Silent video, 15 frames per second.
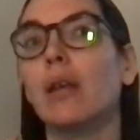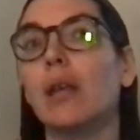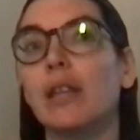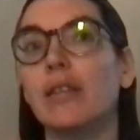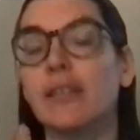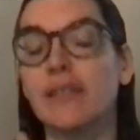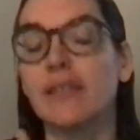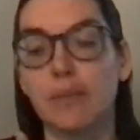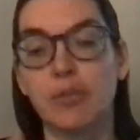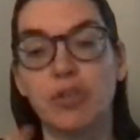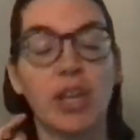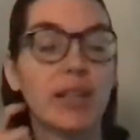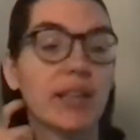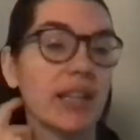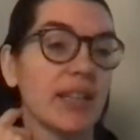it's a
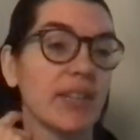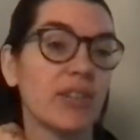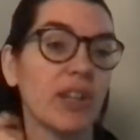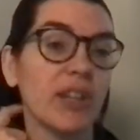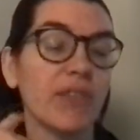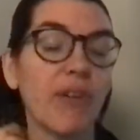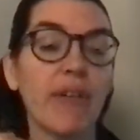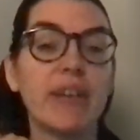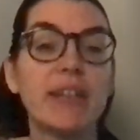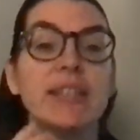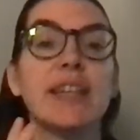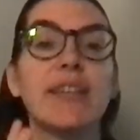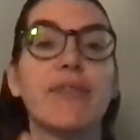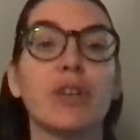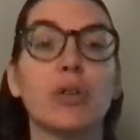subject that is very
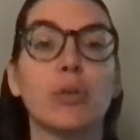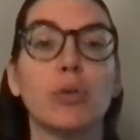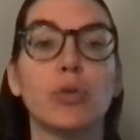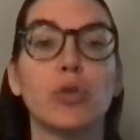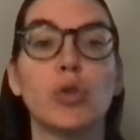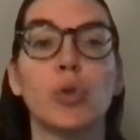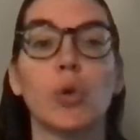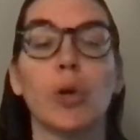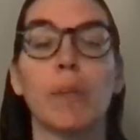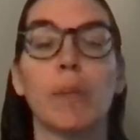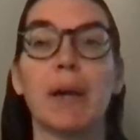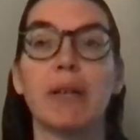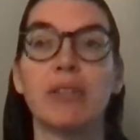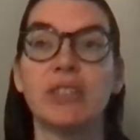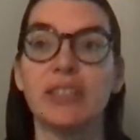difficult to talk
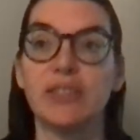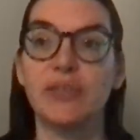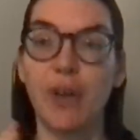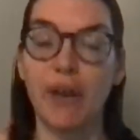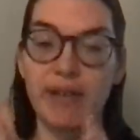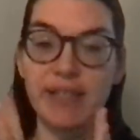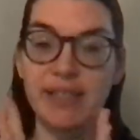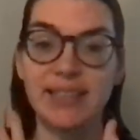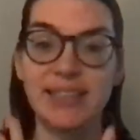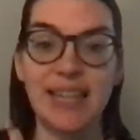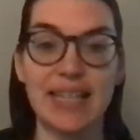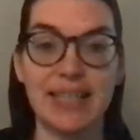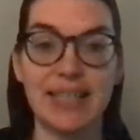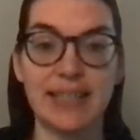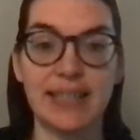about. It's very
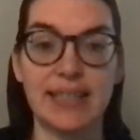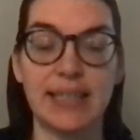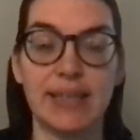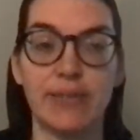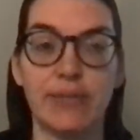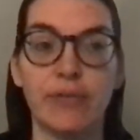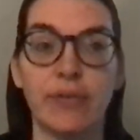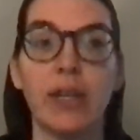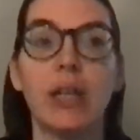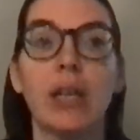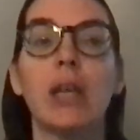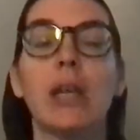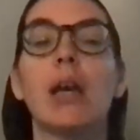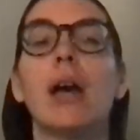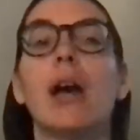sensitive.
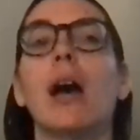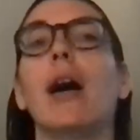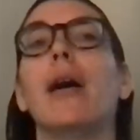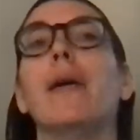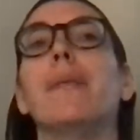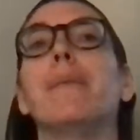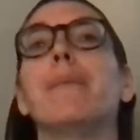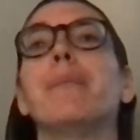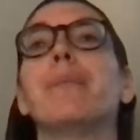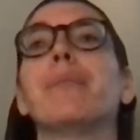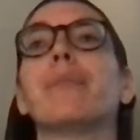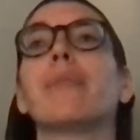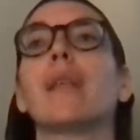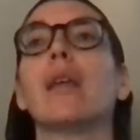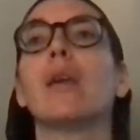
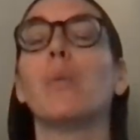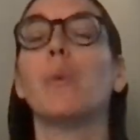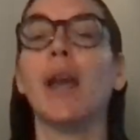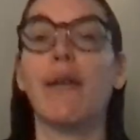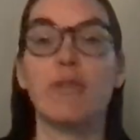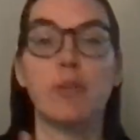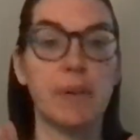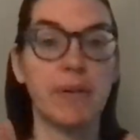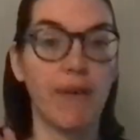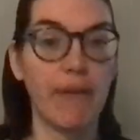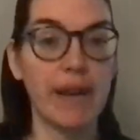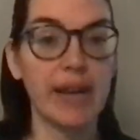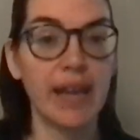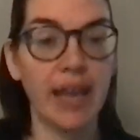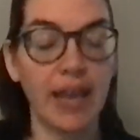We have to be
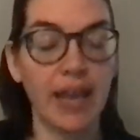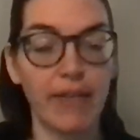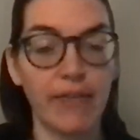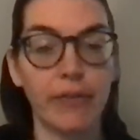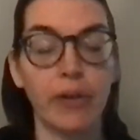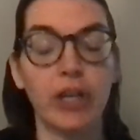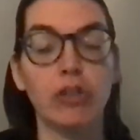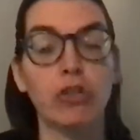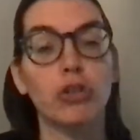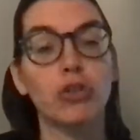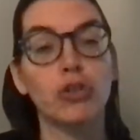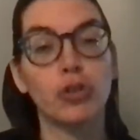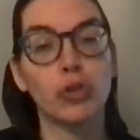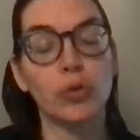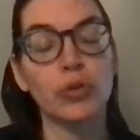very careful and to
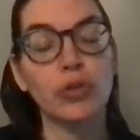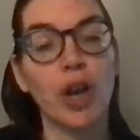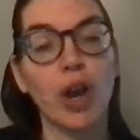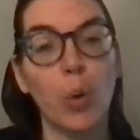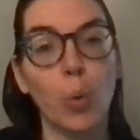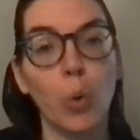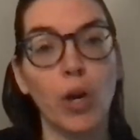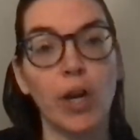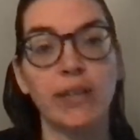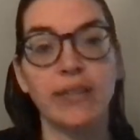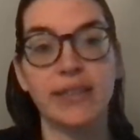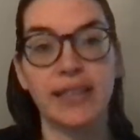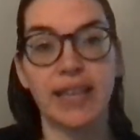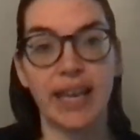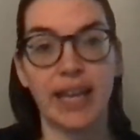choose our
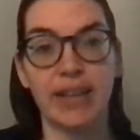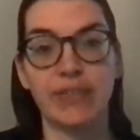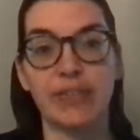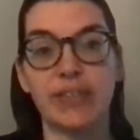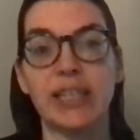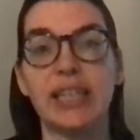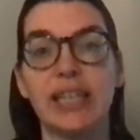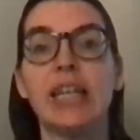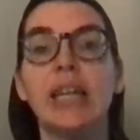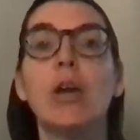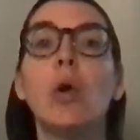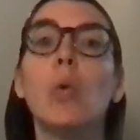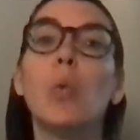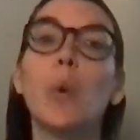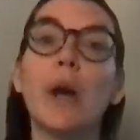words carefully.
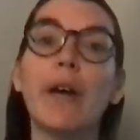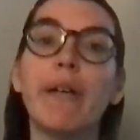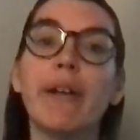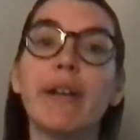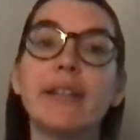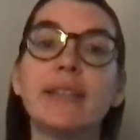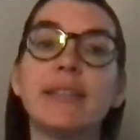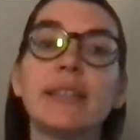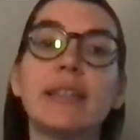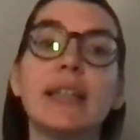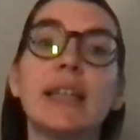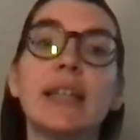Whereas